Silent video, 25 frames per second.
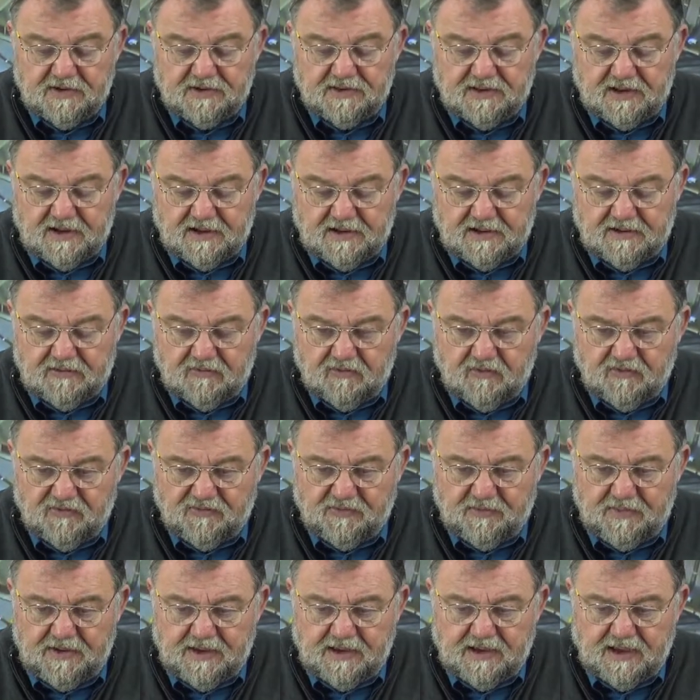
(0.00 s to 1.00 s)
You
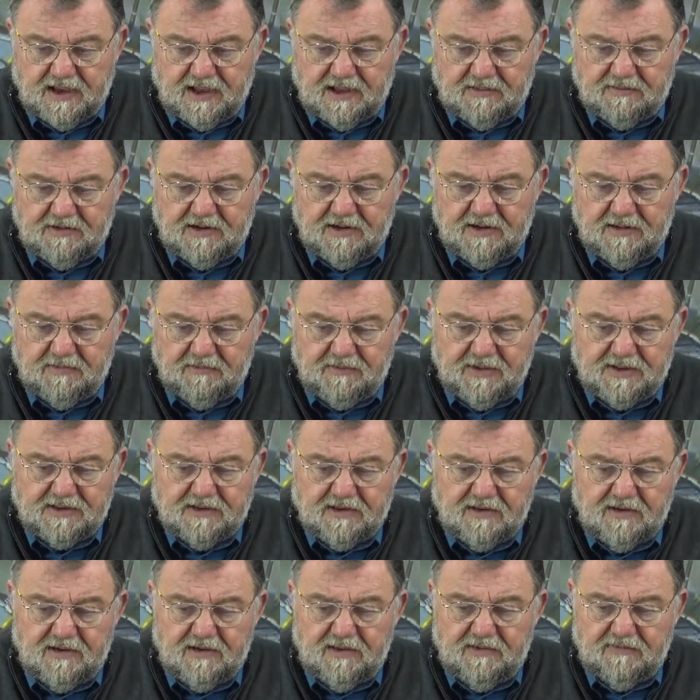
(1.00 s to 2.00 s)
connect it to a
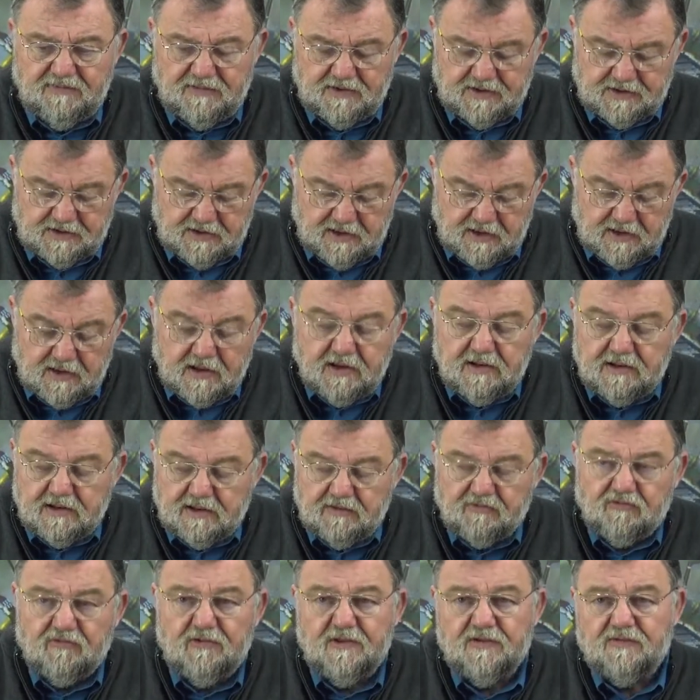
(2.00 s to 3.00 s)
computer as
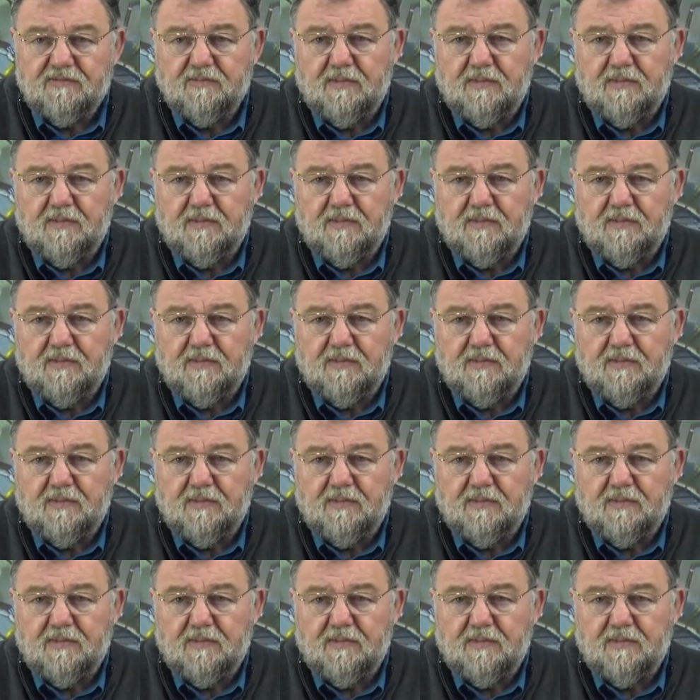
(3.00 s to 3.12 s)
well as the